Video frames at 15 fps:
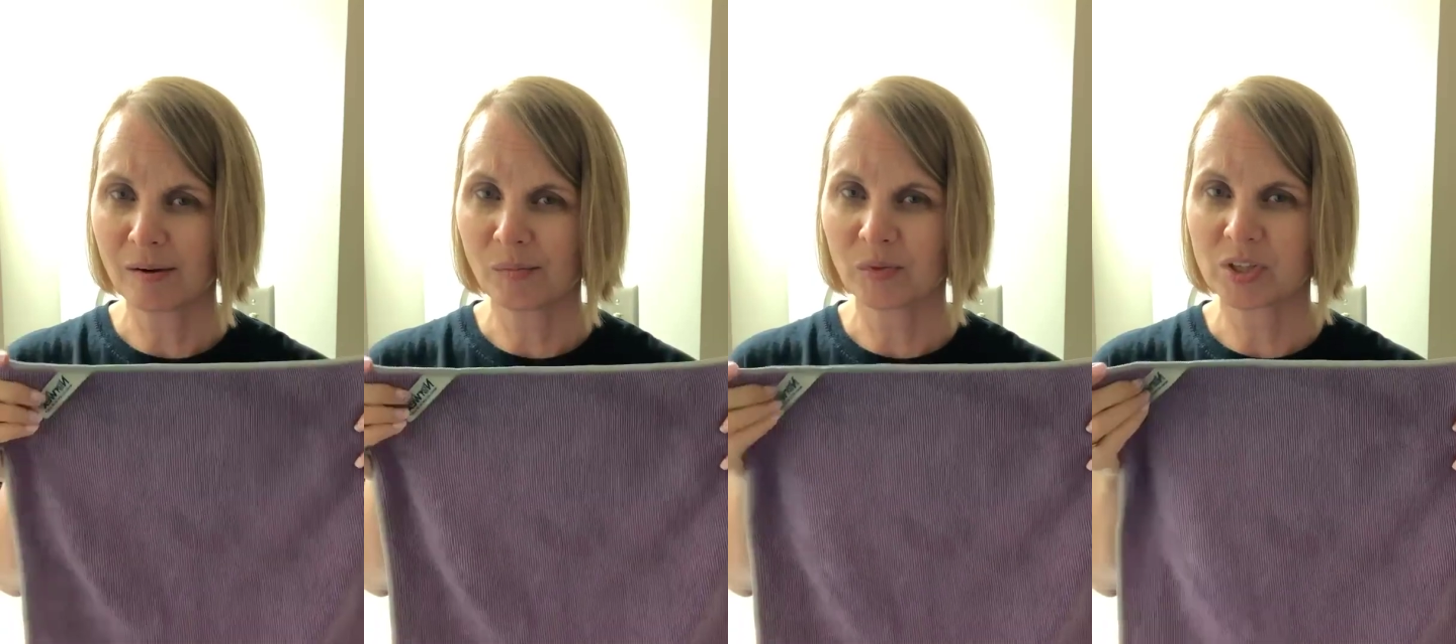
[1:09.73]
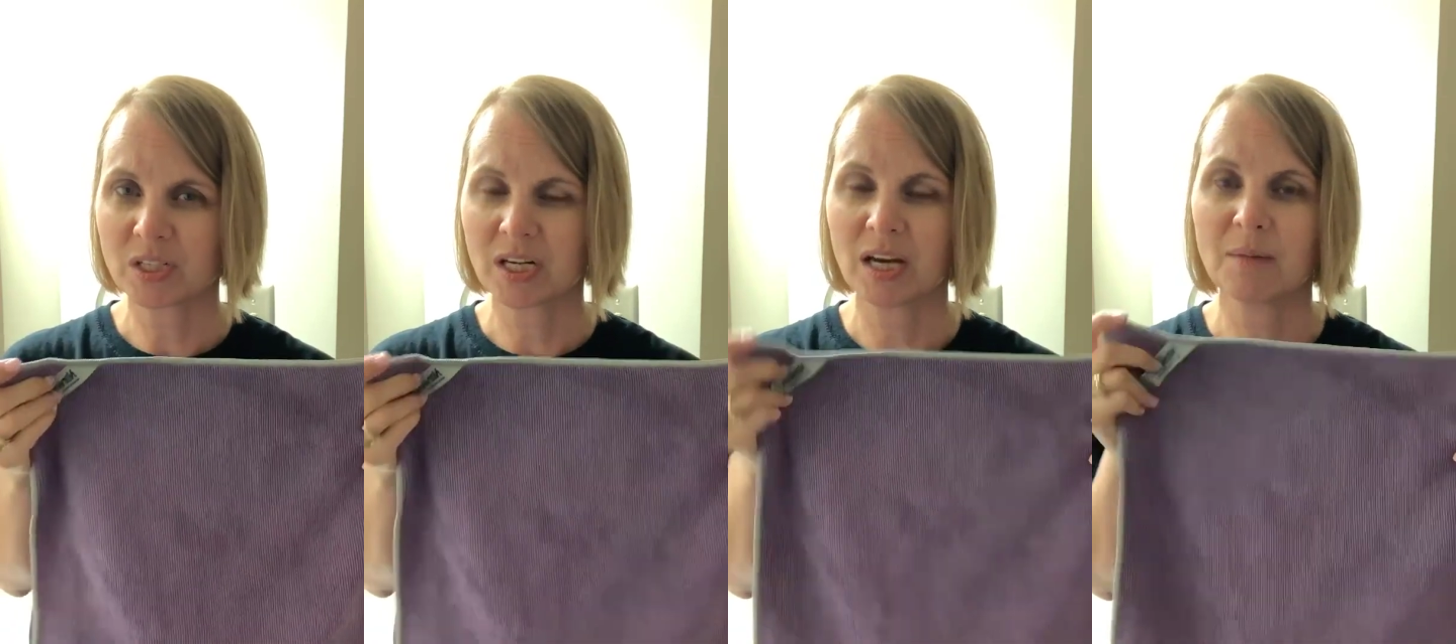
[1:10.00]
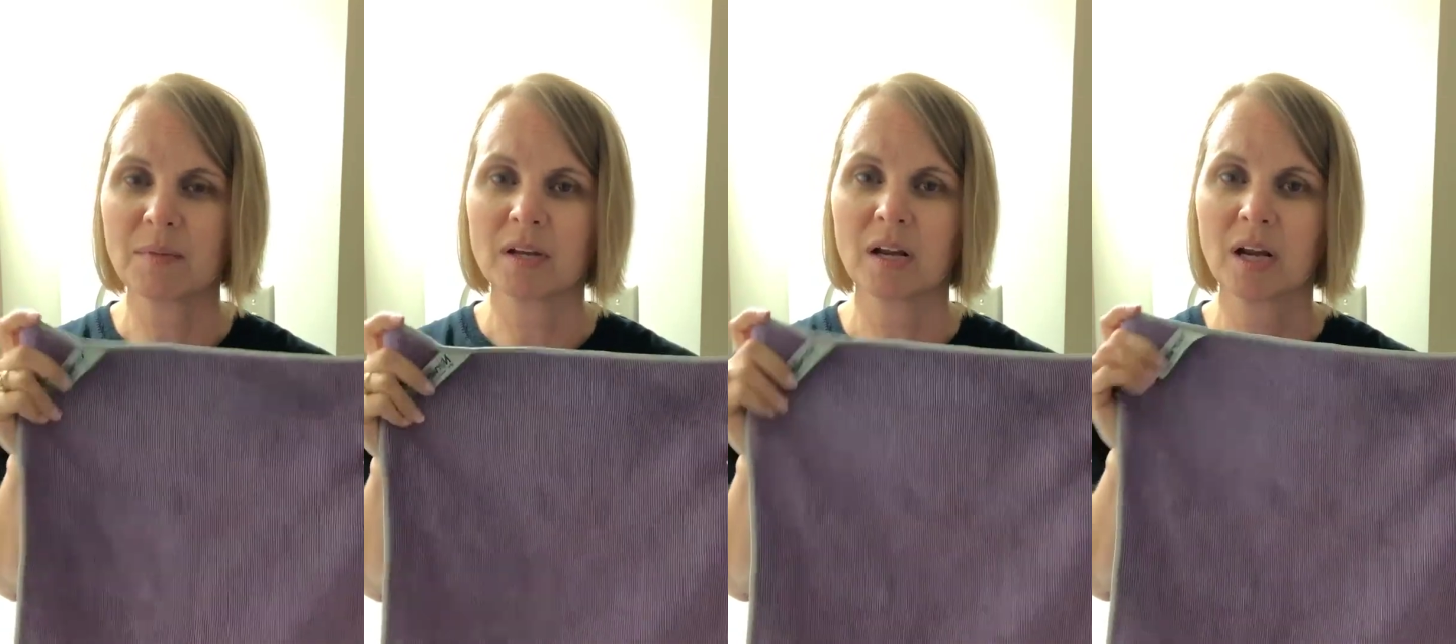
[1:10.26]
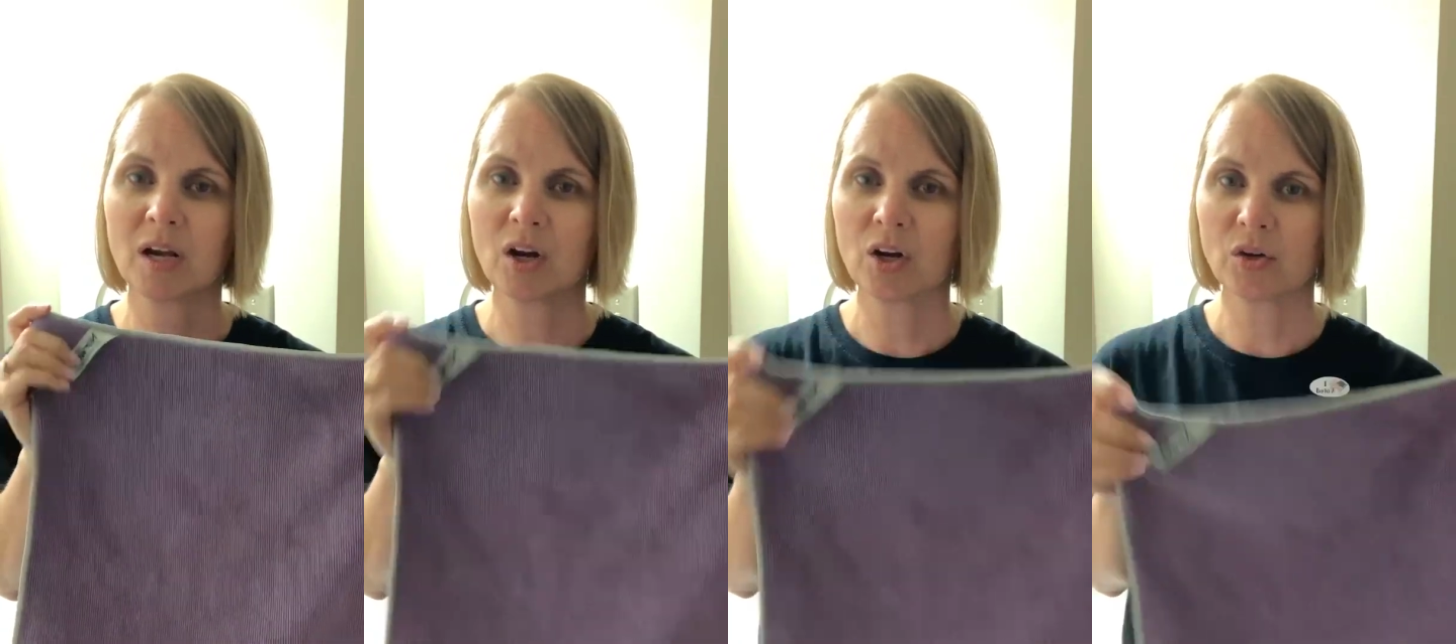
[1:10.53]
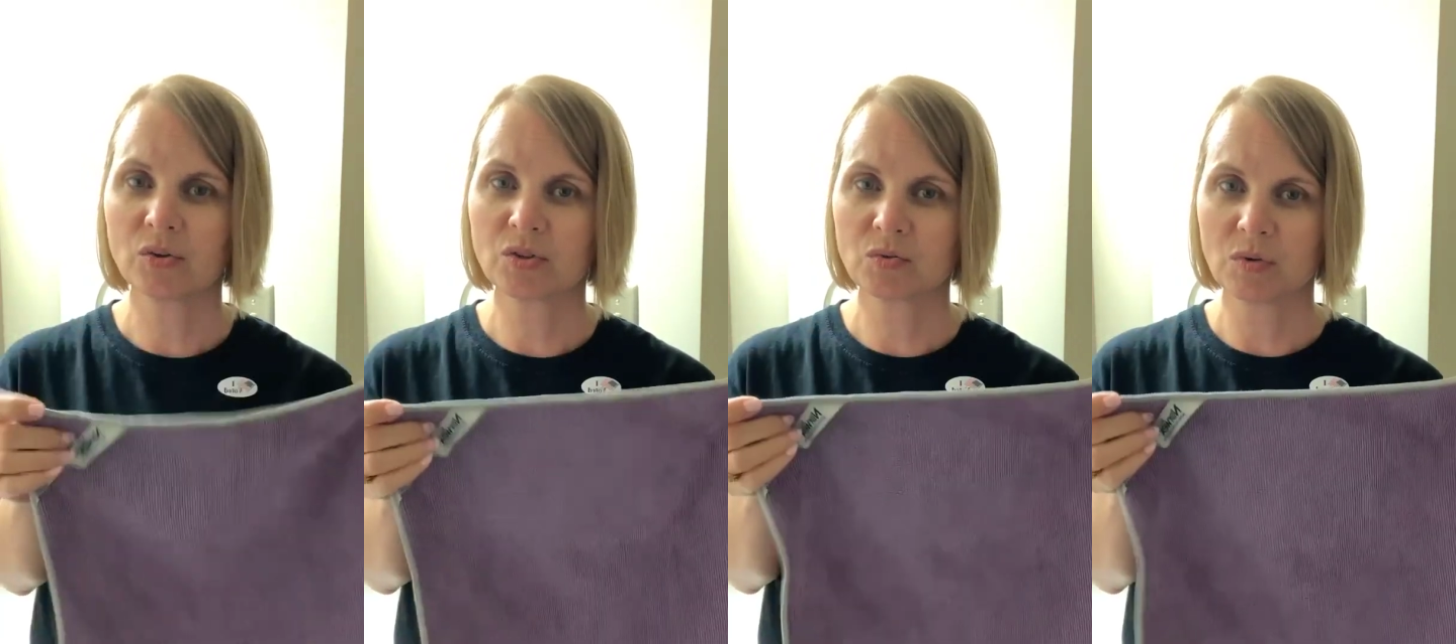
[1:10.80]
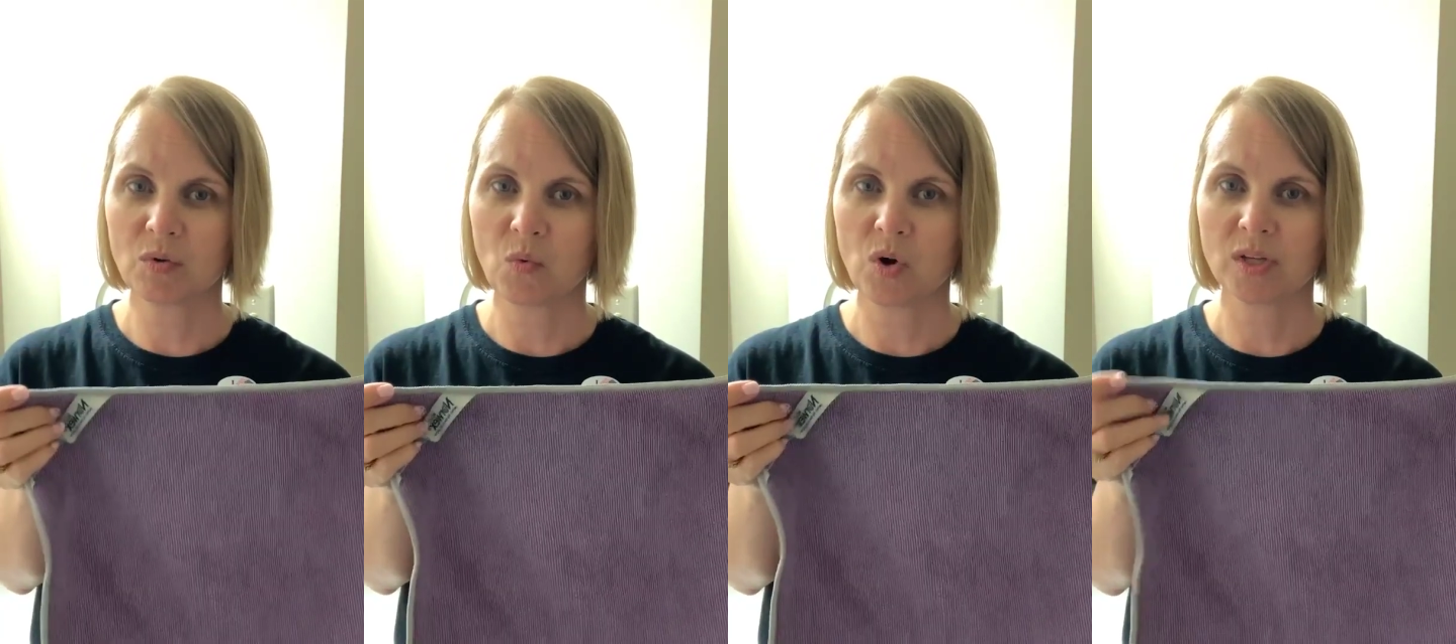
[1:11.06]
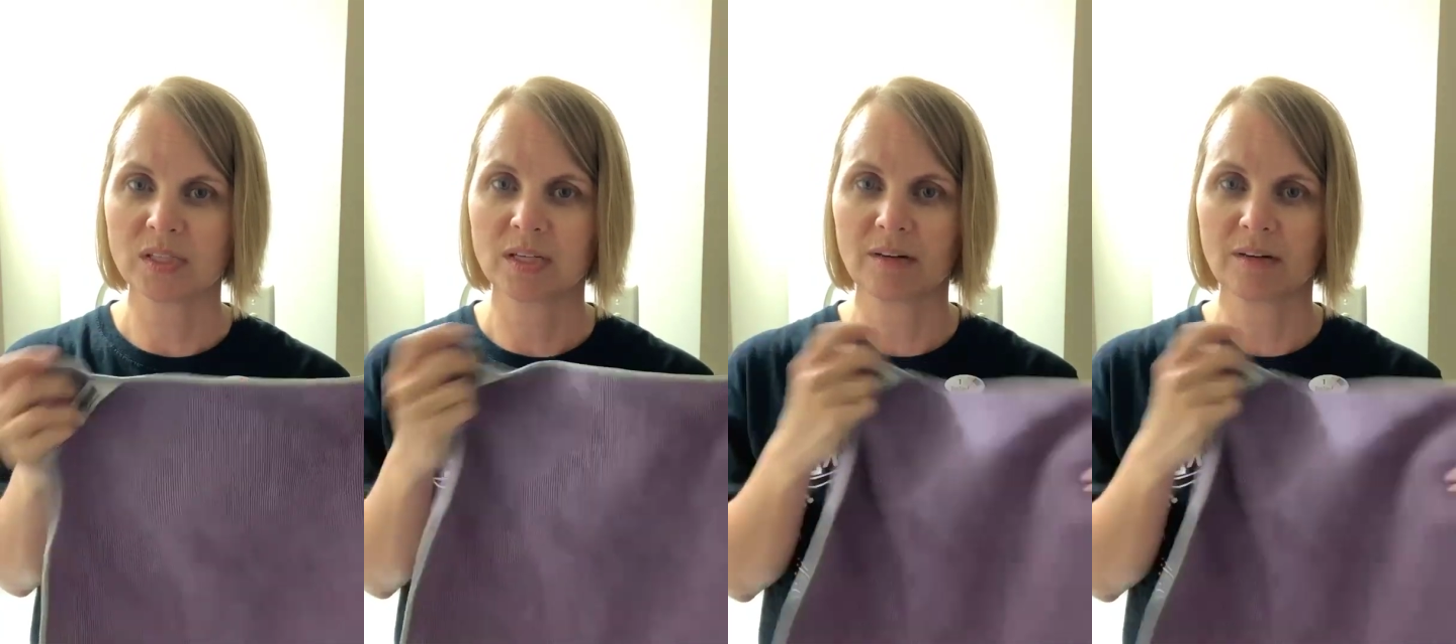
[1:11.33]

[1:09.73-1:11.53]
which came in a host rewards